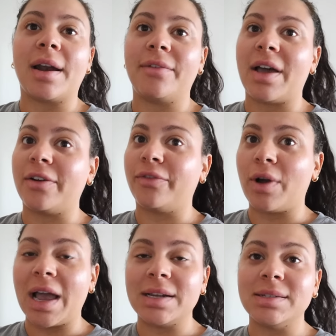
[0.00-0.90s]
I've had
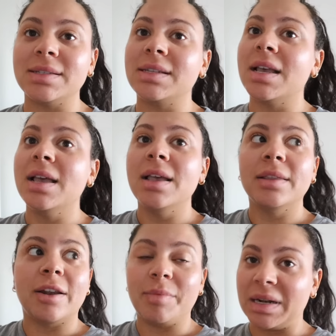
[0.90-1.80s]
friends
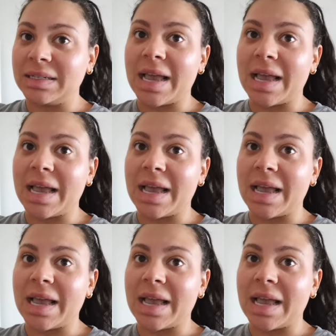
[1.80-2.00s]
that have been in